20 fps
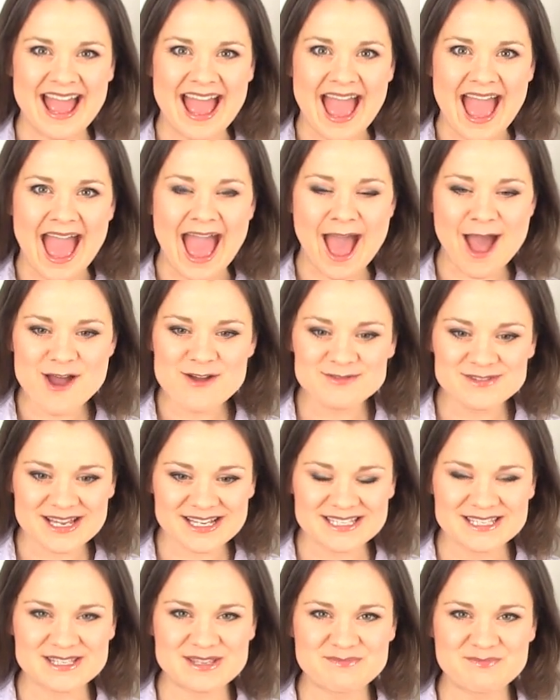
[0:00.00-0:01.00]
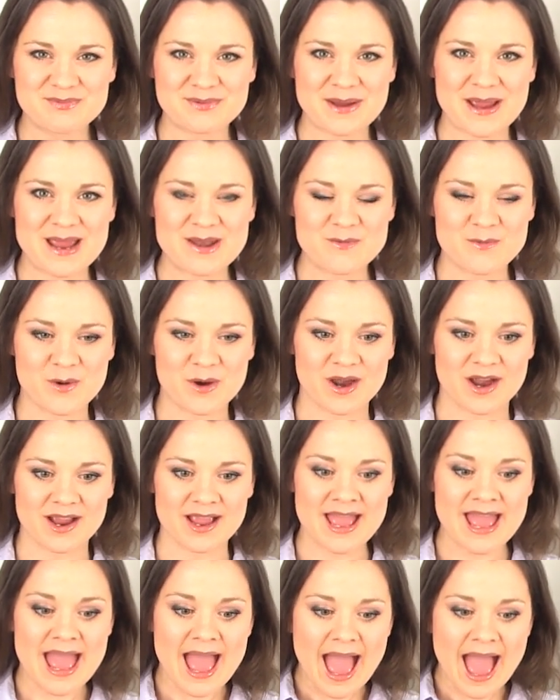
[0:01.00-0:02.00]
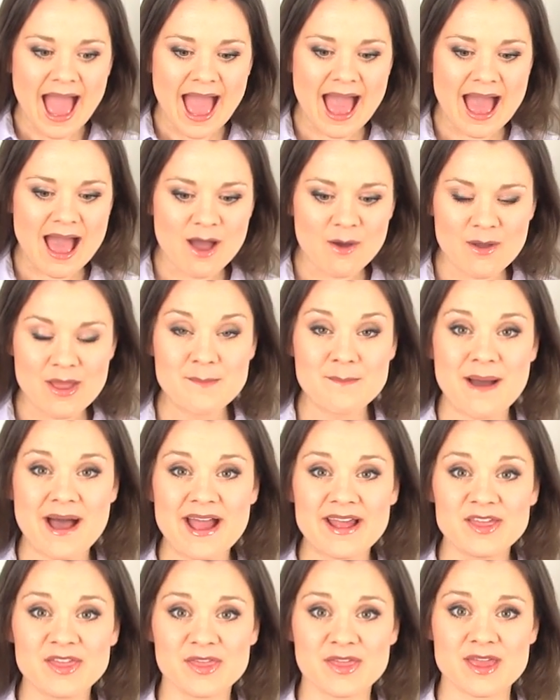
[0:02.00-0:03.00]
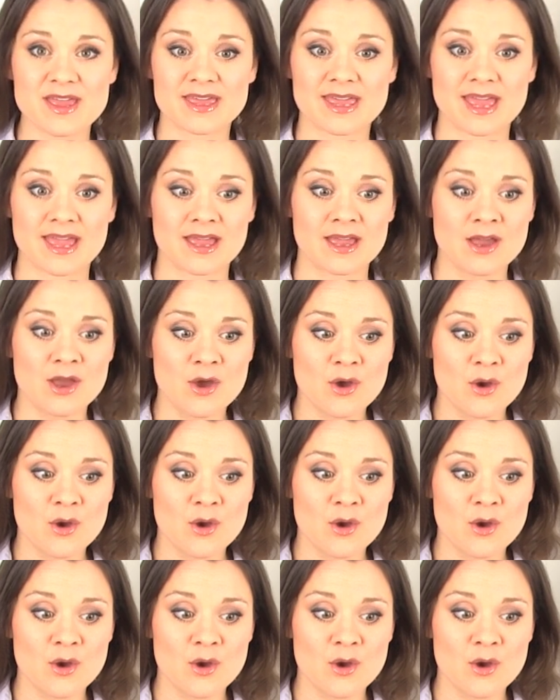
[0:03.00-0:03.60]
How does the brain work? How am I thinking?